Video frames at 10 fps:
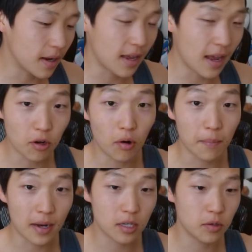Again, going
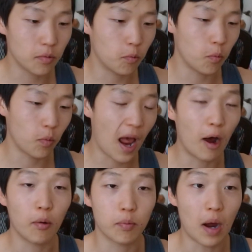back to
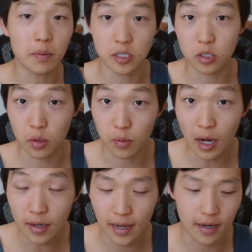how options are
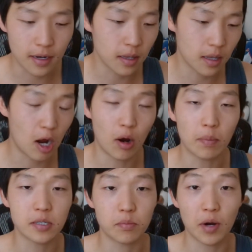calculated, how
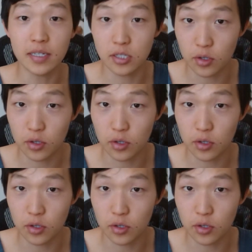option prices are